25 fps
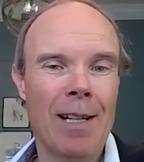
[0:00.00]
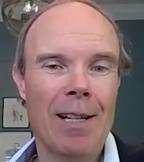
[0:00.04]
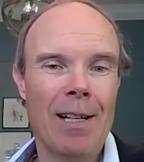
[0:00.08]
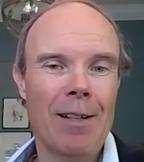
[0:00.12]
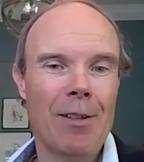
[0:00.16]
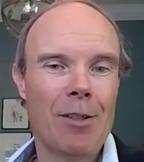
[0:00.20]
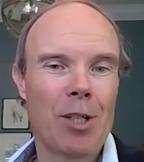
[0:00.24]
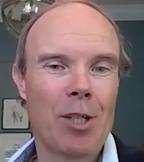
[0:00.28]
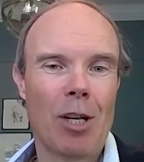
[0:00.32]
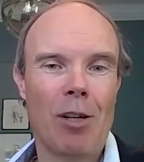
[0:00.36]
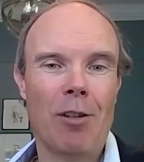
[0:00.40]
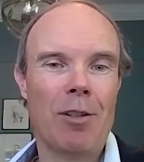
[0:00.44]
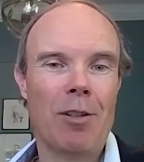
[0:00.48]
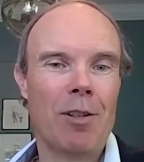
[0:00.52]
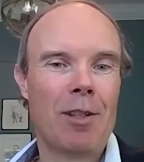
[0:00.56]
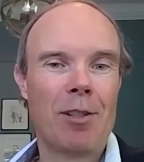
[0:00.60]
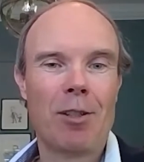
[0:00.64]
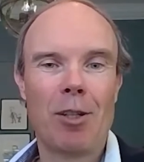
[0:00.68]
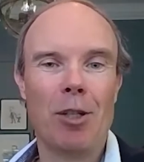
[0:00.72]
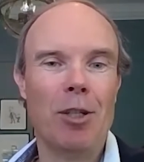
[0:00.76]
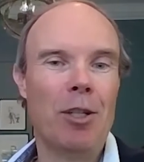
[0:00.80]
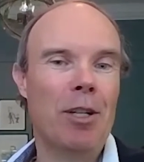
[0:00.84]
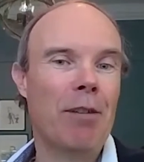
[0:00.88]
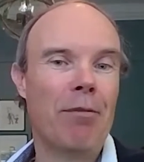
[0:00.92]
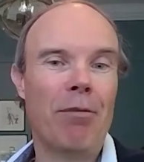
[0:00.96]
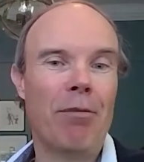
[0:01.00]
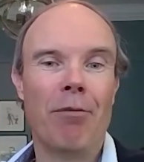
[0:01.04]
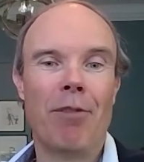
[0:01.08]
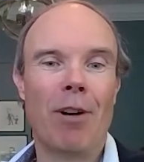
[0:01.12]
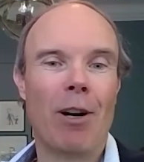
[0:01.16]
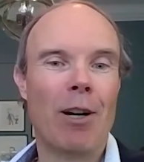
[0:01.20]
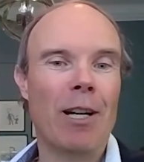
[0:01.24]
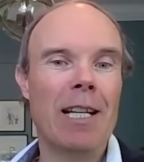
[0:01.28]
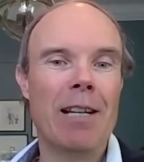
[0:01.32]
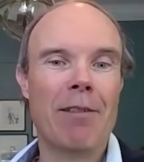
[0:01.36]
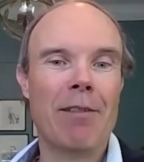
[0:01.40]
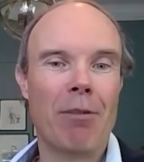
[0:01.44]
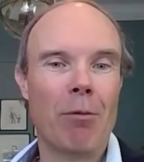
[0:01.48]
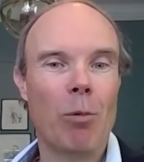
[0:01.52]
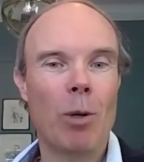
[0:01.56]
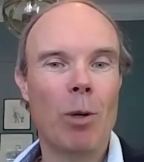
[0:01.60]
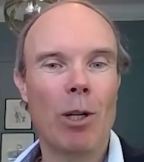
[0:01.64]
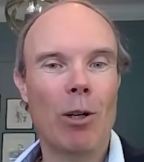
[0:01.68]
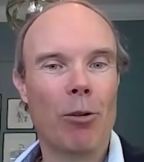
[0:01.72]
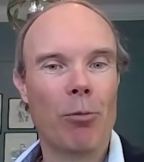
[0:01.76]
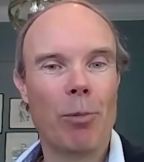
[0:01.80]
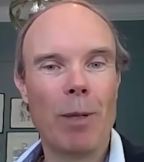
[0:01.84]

So very different world.